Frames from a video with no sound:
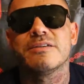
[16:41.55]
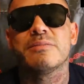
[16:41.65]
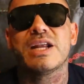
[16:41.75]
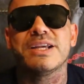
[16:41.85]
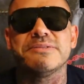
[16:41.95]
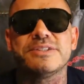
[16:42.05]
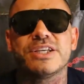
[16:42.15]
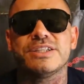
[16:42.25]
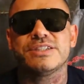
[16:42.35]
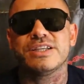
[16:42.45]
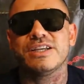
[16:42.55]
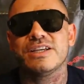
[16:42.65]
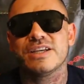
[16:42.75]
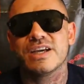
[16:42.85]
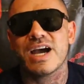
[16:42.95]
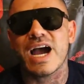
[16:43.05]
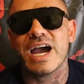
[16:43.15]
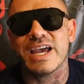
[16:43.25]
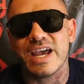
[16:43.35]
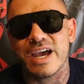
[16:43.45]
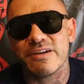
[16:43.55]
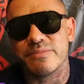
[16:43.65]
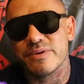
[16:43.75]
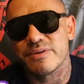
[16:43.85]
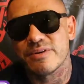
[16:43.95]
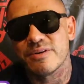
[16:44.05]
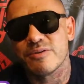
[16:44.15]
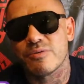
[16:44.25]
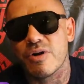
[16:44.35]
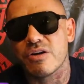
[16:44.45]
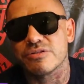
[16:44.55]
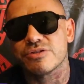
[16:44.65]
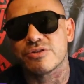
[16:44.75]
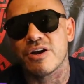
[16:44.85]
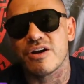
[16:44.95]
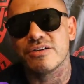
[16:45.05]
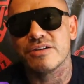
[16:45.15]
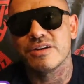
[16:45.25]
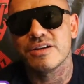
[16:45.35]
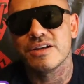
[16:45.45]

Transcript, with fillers: My name is JC. I am wrong strong.